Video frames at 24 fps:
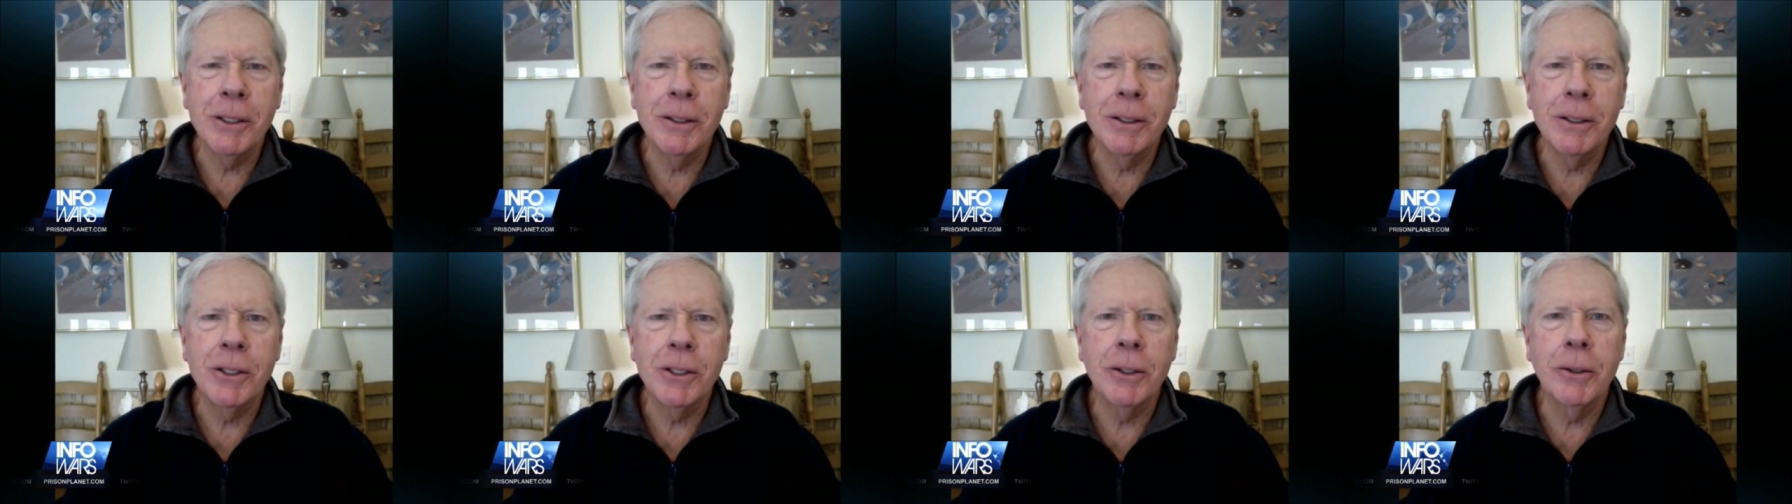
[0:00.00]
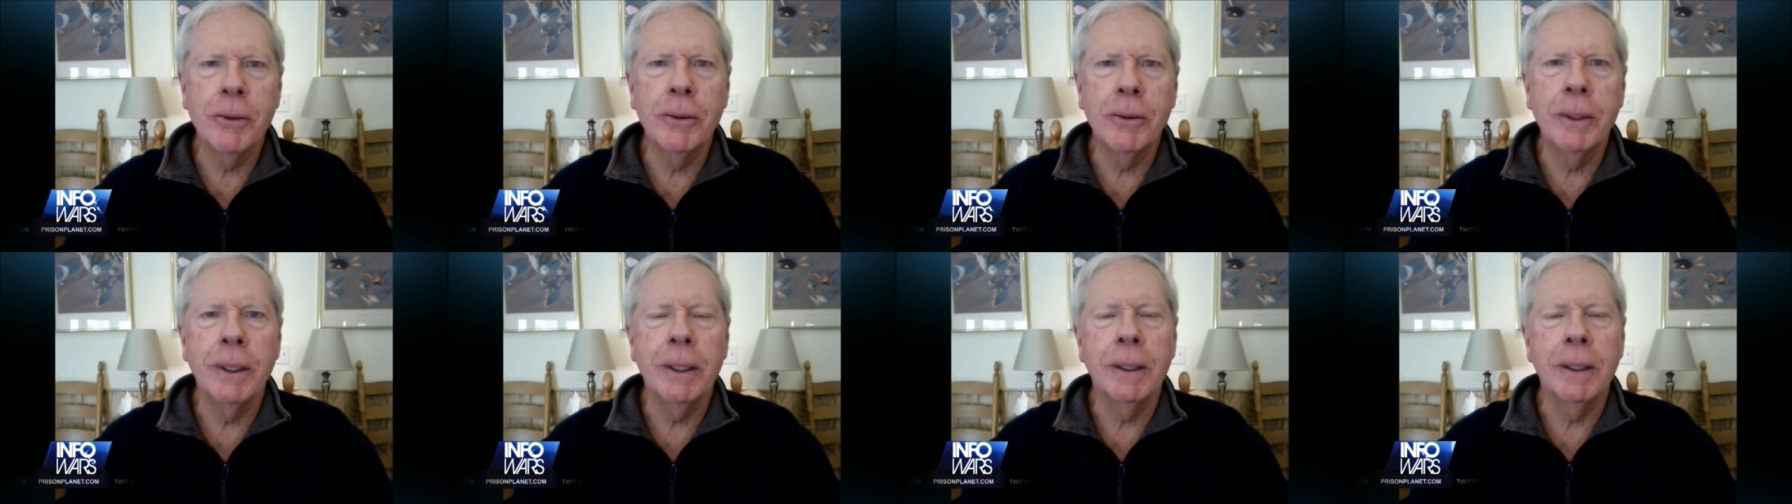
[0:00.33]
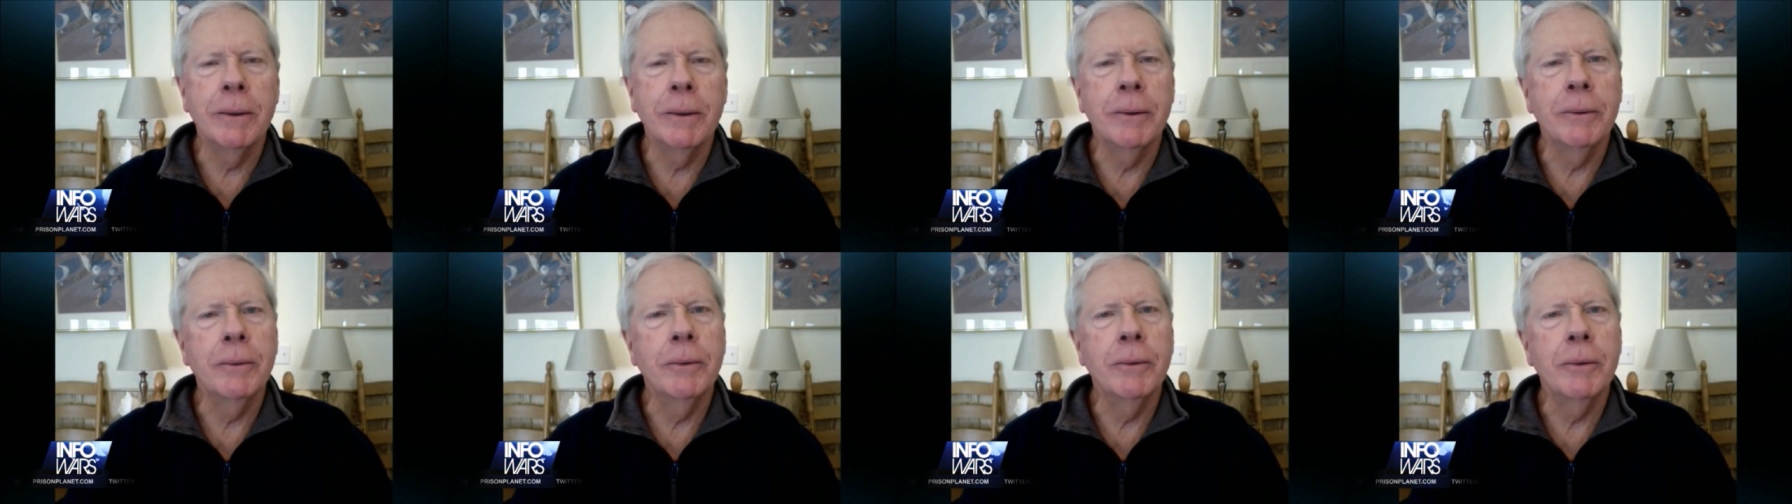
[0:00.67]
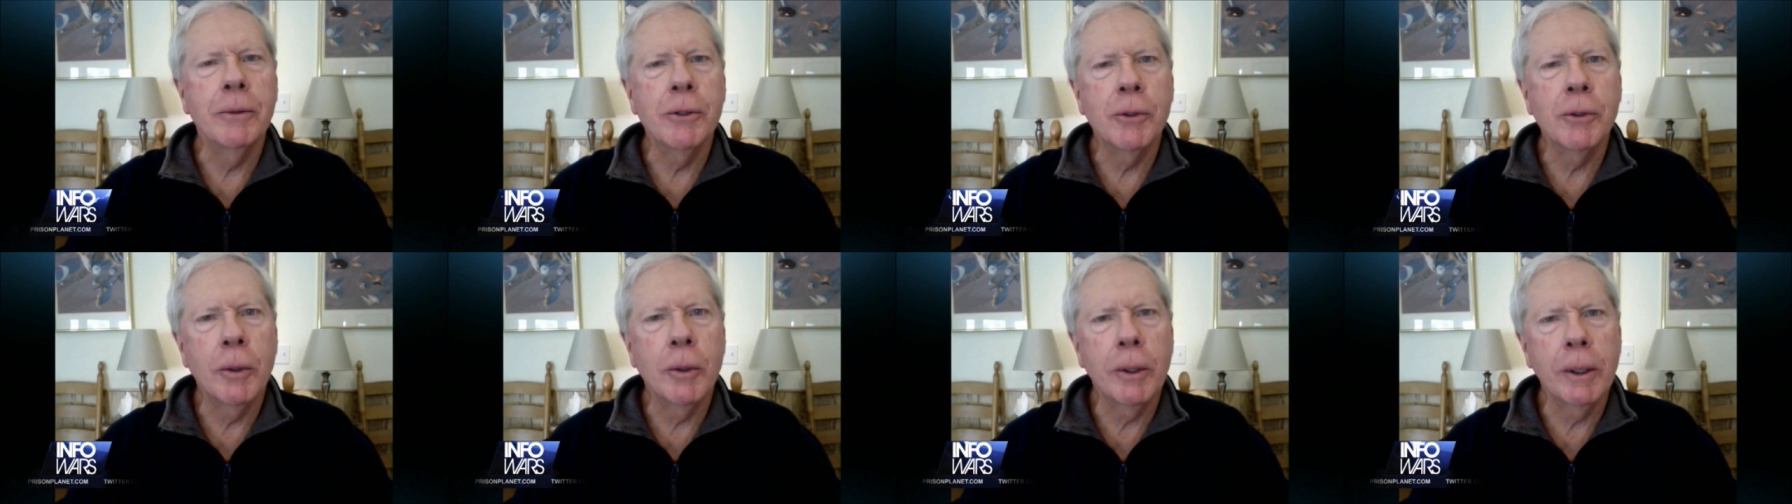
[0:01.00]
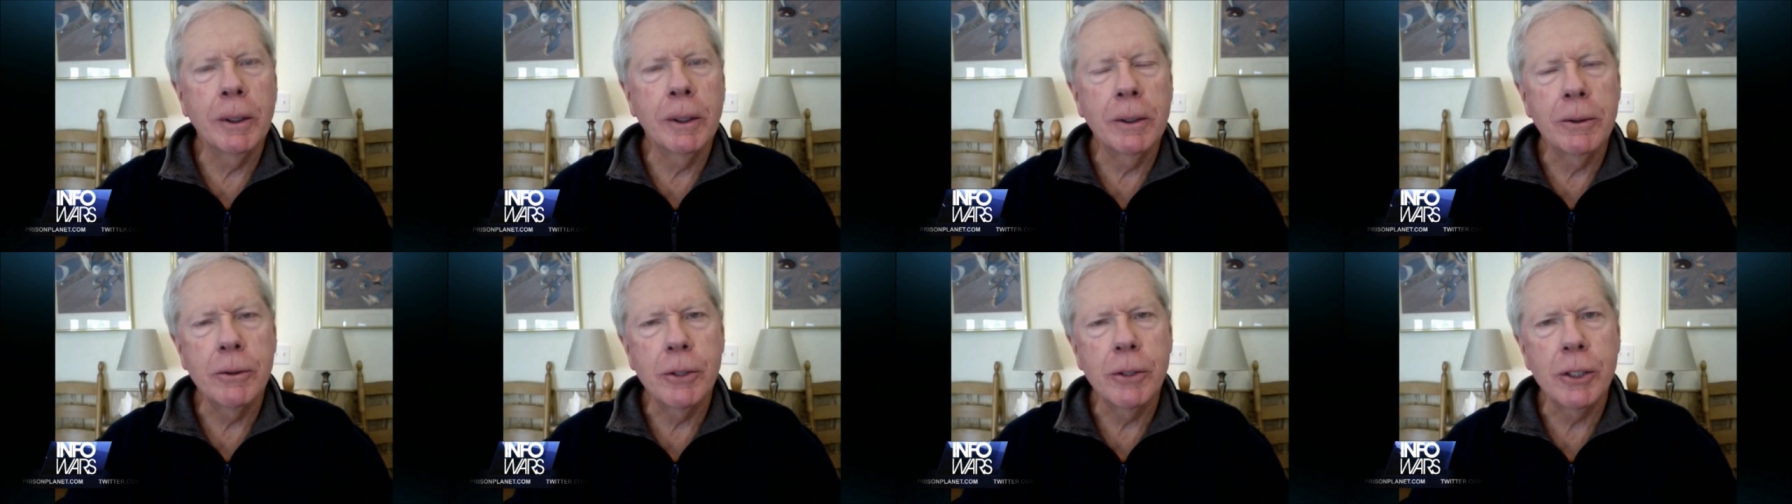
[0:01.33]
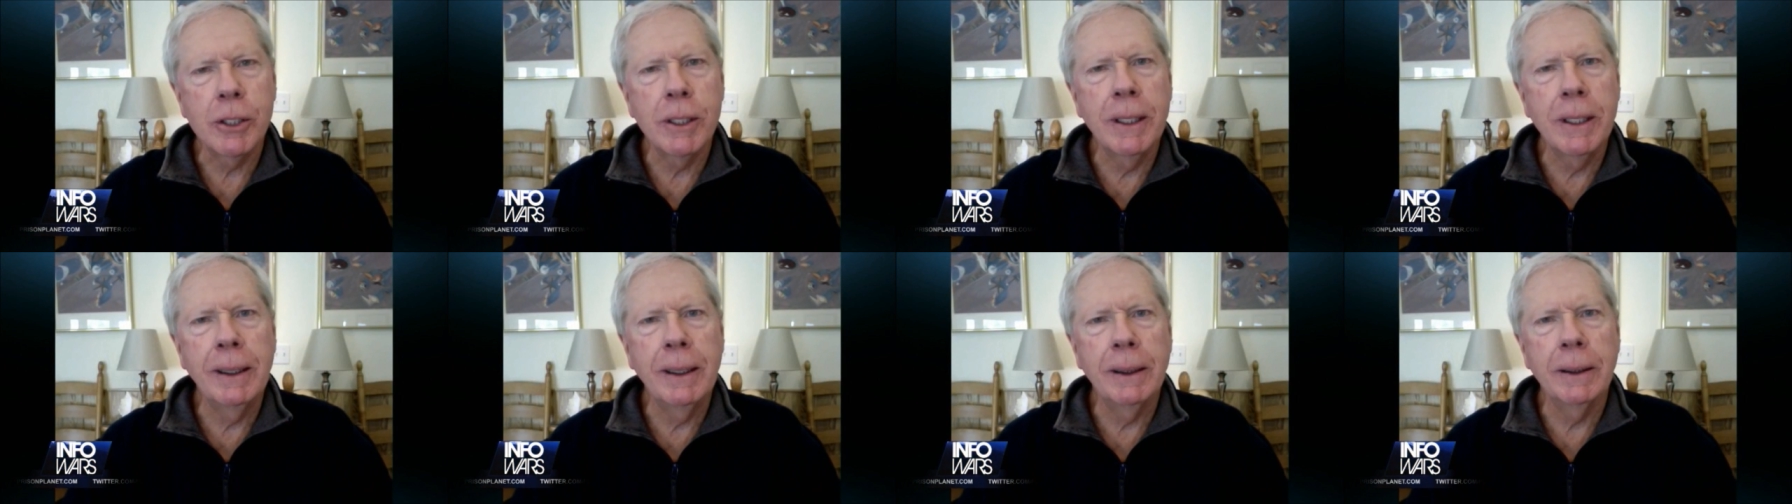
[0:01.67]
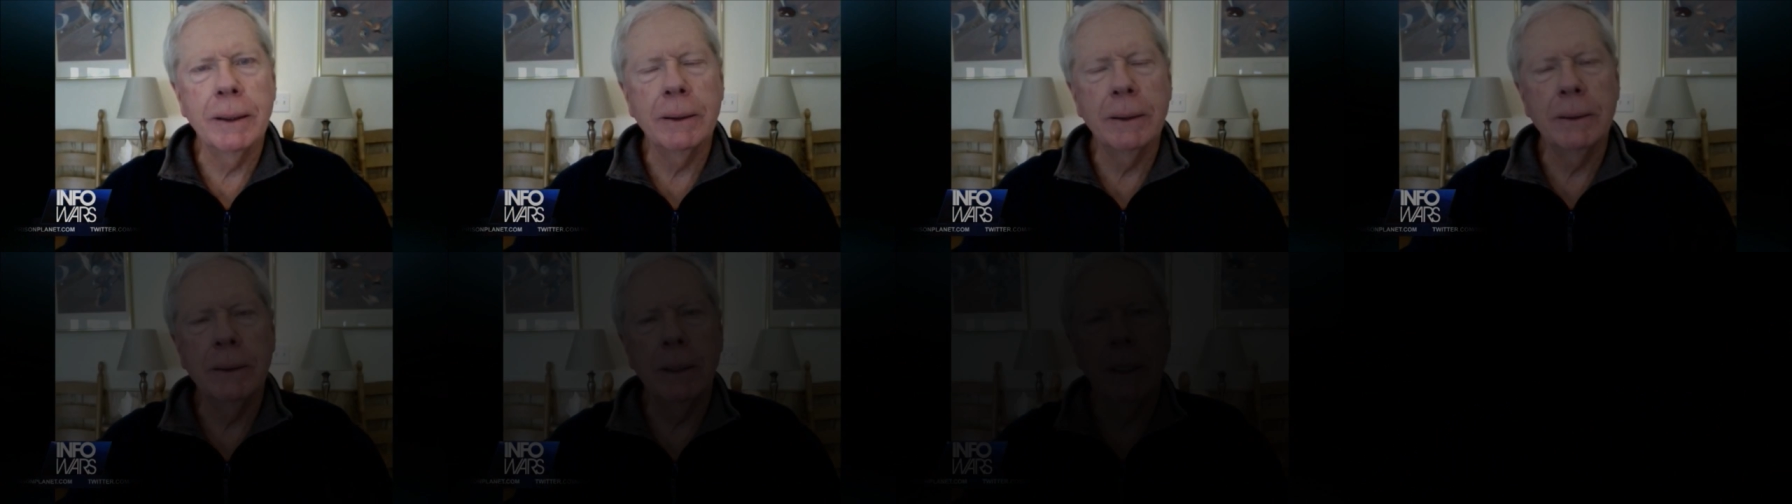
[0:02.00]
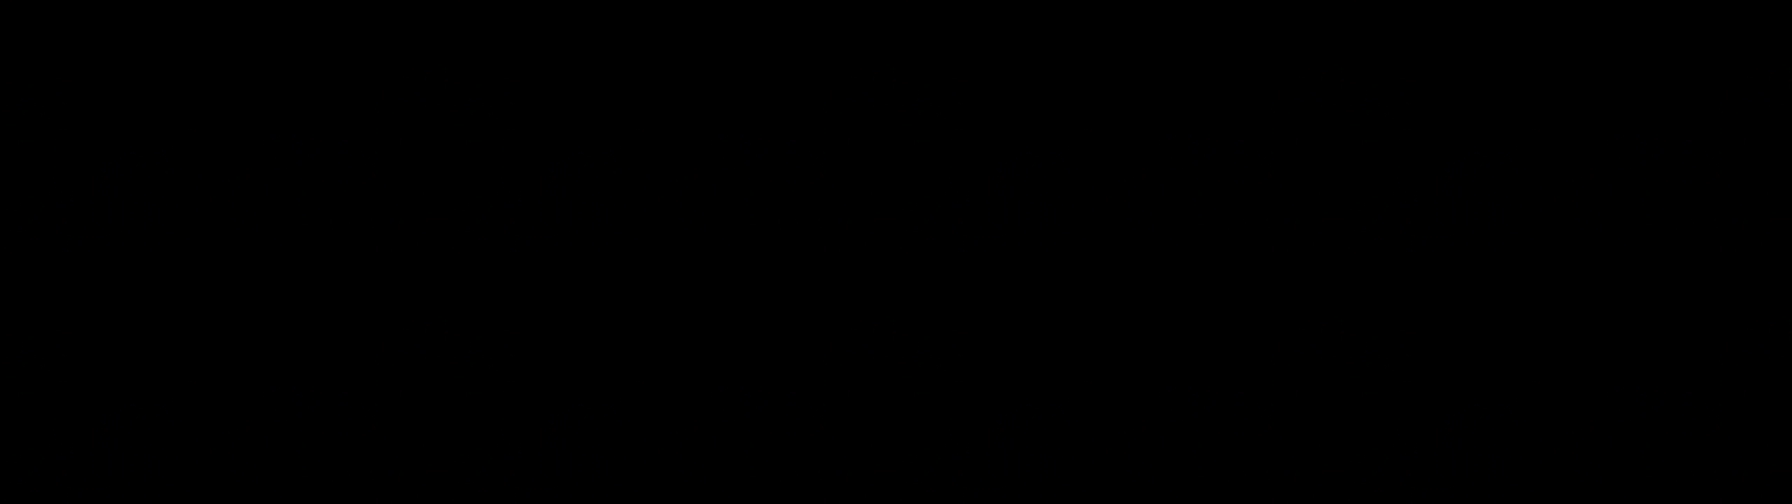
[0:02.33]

and so they're resorted to stealing.